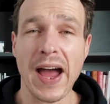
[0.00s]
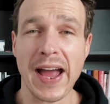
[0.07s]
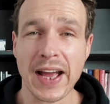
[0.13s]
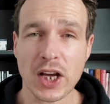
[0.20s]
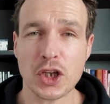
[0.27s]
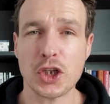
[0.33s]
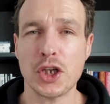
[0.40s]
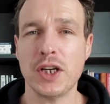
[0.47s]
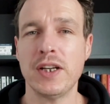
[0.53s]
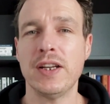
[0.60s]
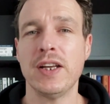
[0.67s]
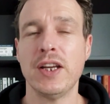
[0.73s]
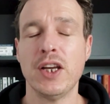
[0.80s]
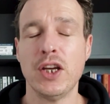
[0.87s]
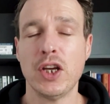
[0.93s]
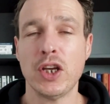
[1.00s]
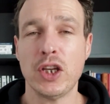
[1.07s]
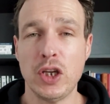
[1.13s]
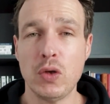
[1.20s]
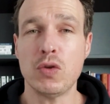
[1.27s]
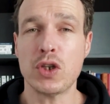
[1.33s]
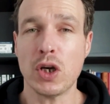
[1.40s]
action
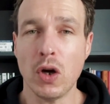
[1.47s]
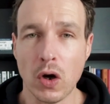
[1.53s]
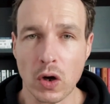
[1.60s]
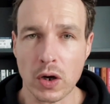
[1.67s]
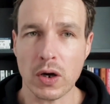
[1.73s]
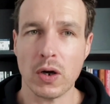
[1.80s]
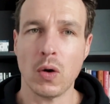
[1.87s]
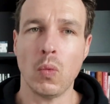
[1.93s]
you took,